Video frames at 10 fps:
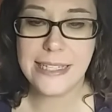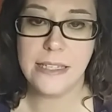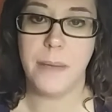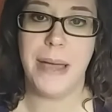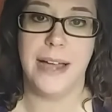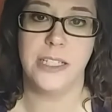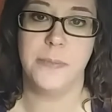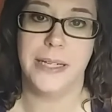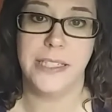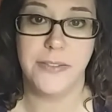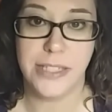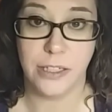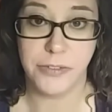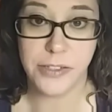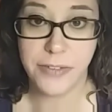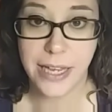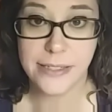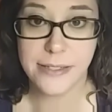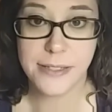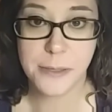some aspect of
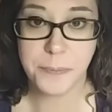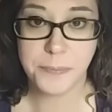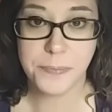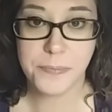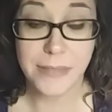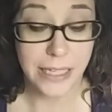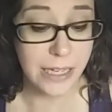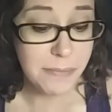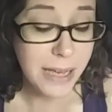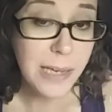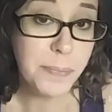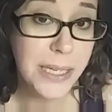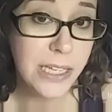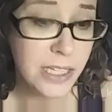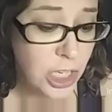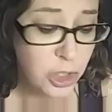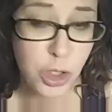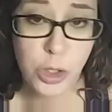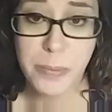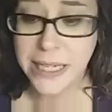self-defense. It may be
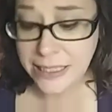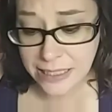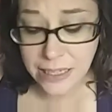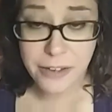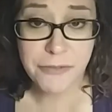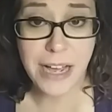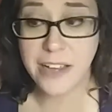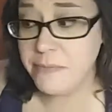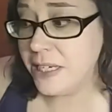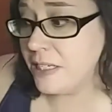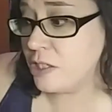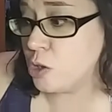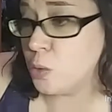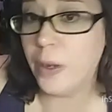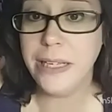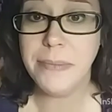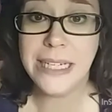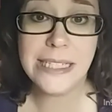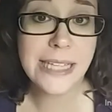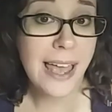2 minutes, 5 minutes, 20
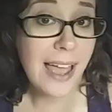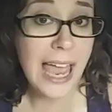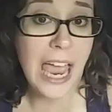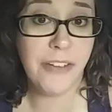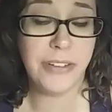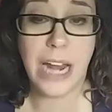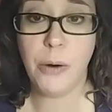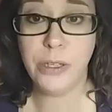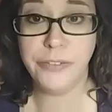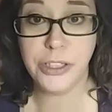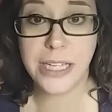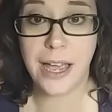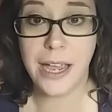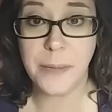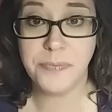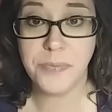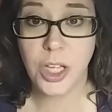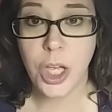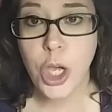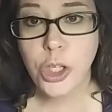minutes, a half an hour of your time.
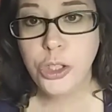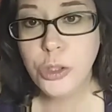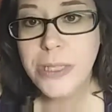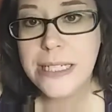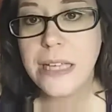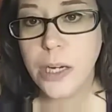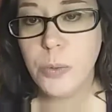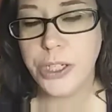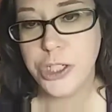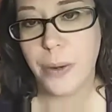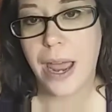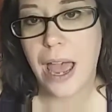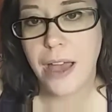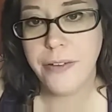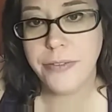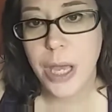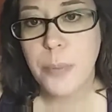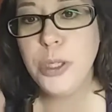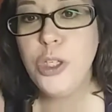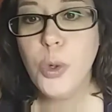You decide what you have,
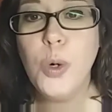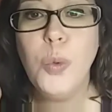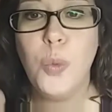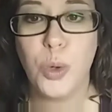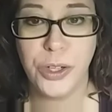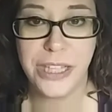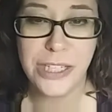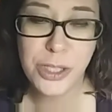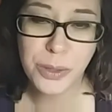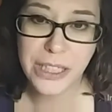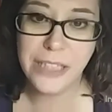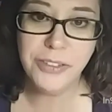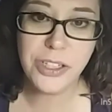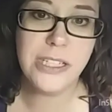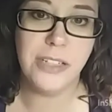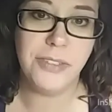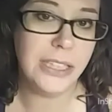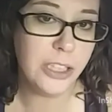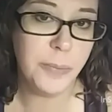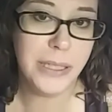but you're worth it. So give yourself a
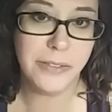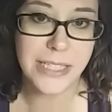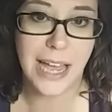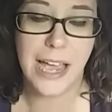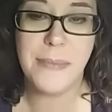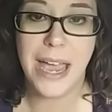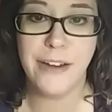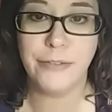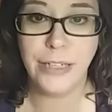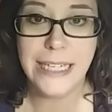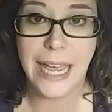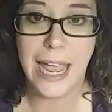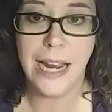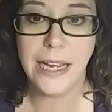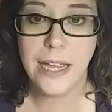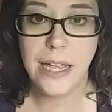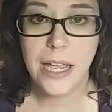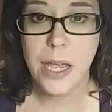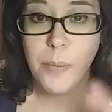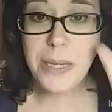little bit of time every day,
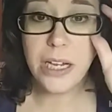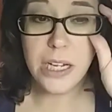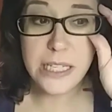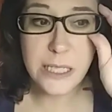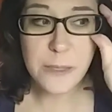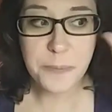because